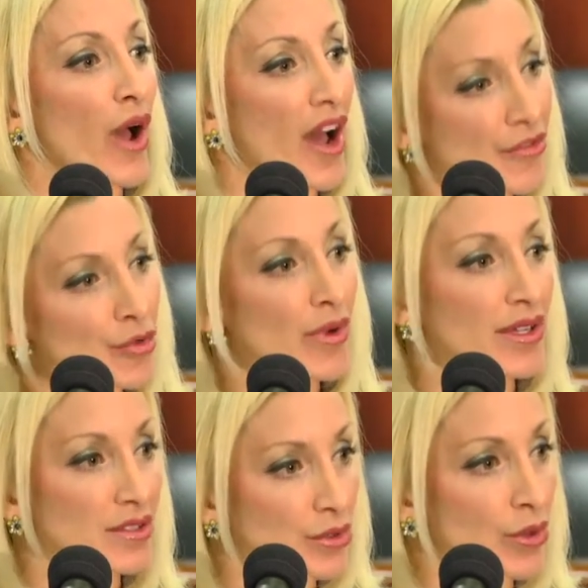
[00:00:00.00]
after
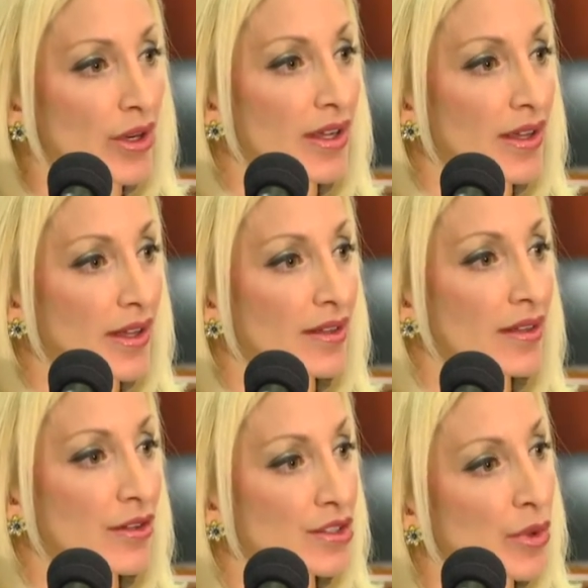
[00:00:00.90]
my story hit
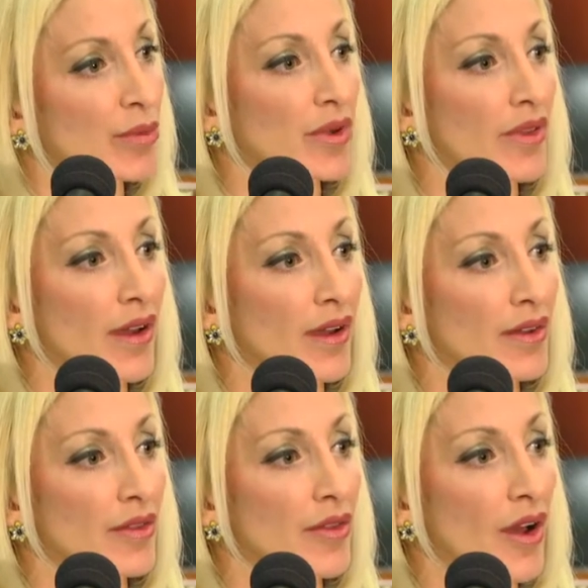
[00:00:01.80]
the newspaper,
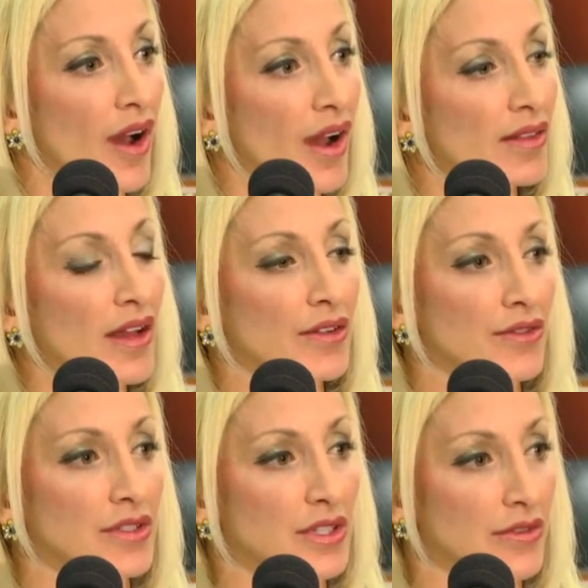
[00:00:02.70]
that the hotline
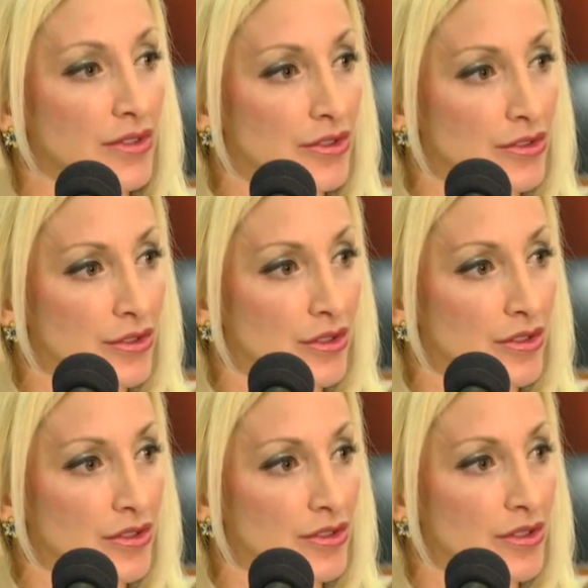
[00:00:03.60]
received a
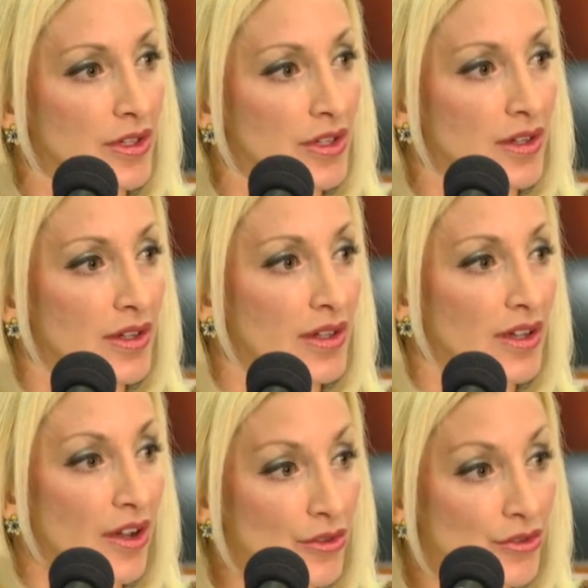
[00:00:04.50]
surge,
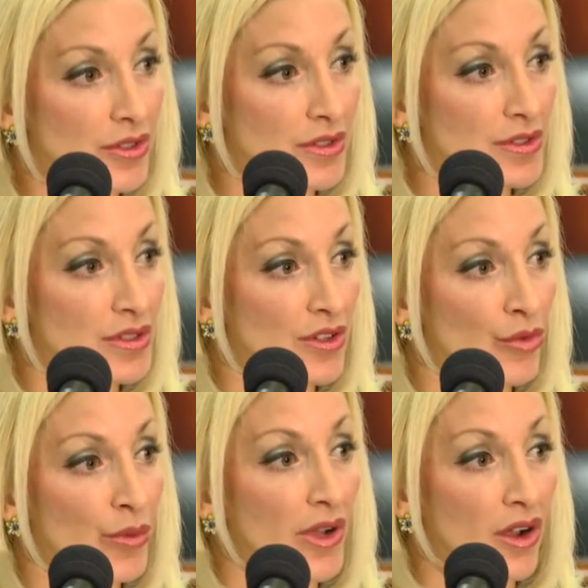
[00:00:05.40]
and hundreds of
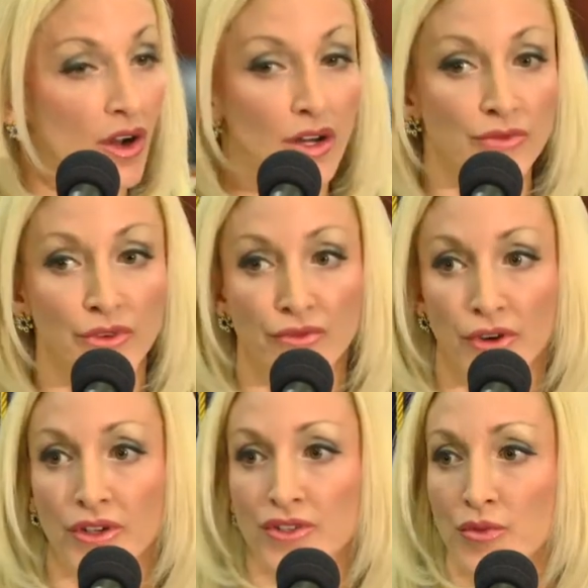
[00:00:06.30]
women called
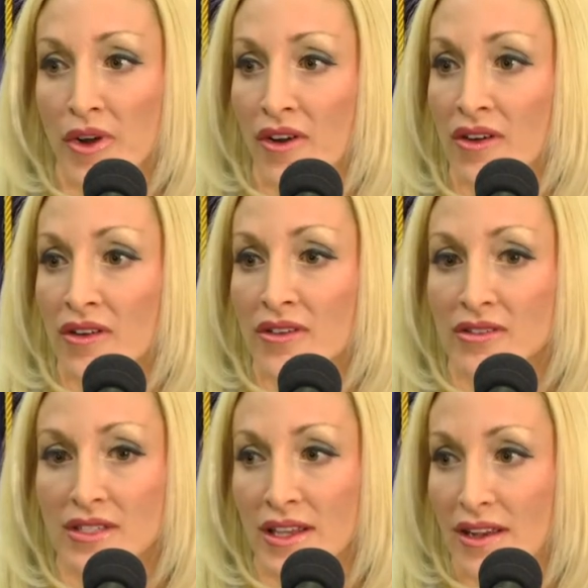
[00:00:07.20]
referring to my
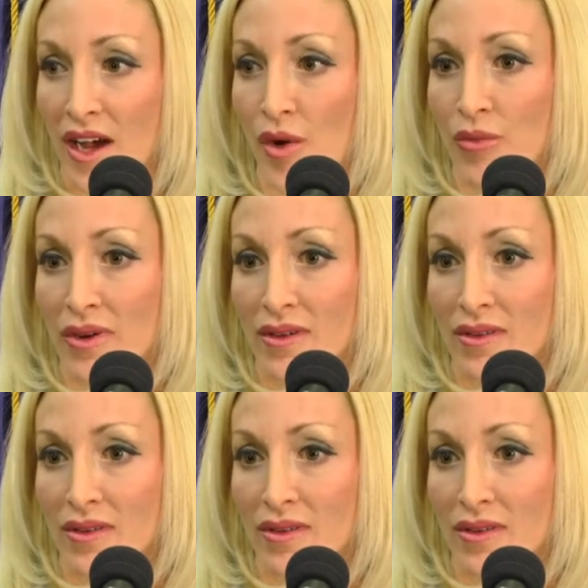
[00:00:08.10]
article to get help.